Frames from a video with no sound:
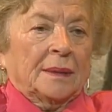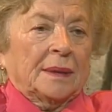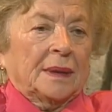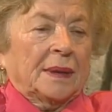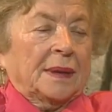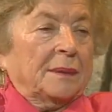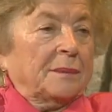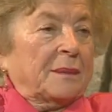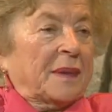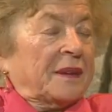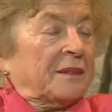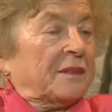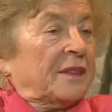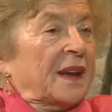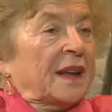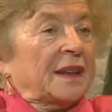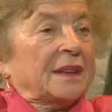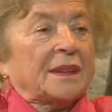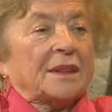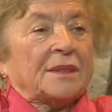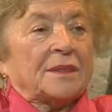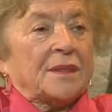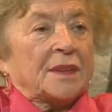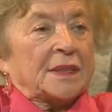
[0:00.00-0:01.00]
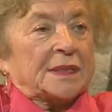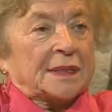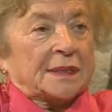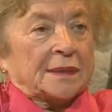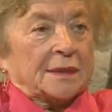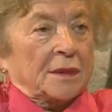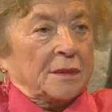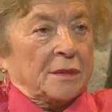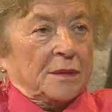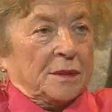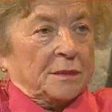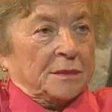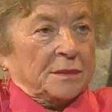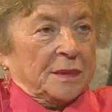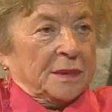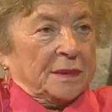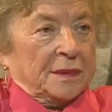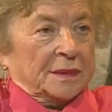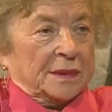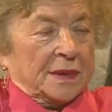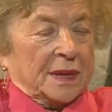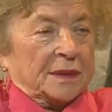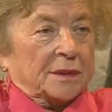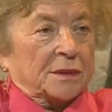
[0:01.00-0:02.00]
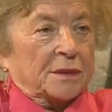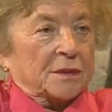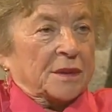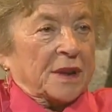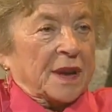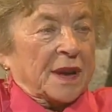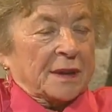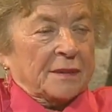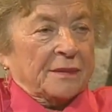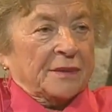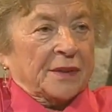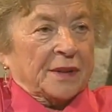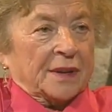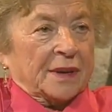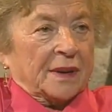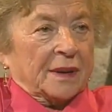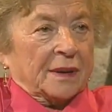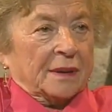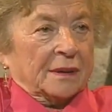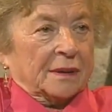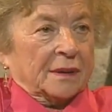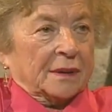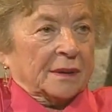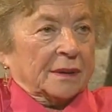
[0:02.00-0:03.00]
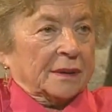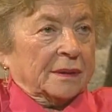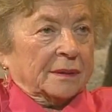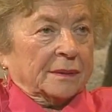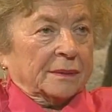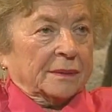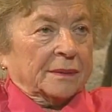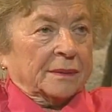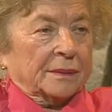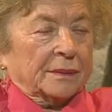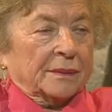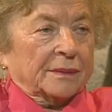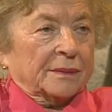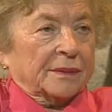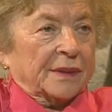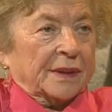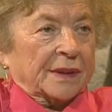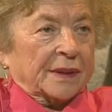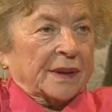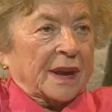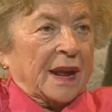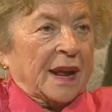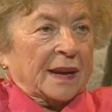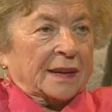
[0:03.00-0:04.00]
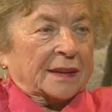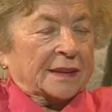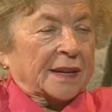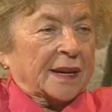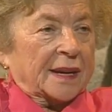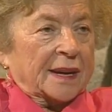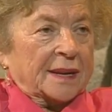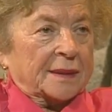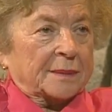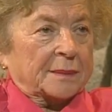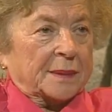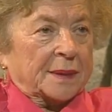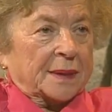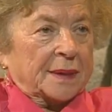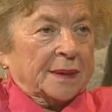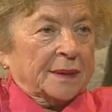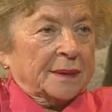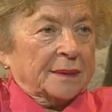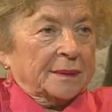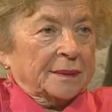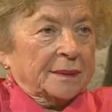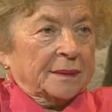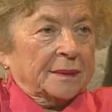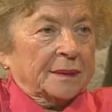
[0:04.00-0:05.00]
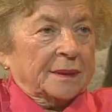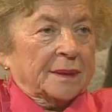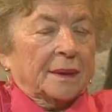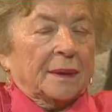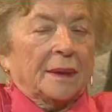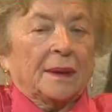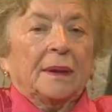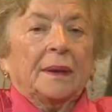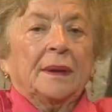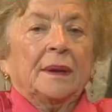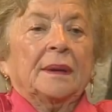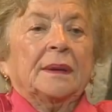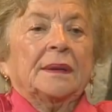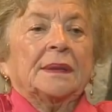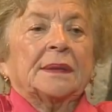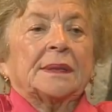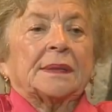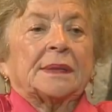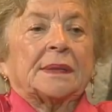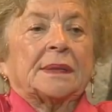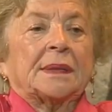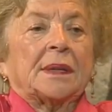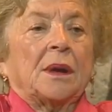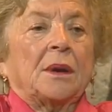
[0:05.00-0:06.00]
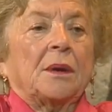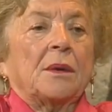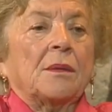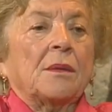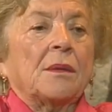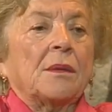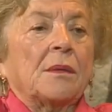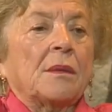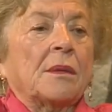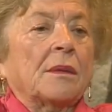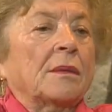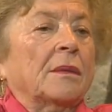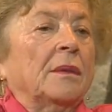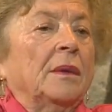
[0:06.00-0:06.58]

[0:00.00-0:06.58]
And my father wasn't home. They took him for, uh, for hard labor. So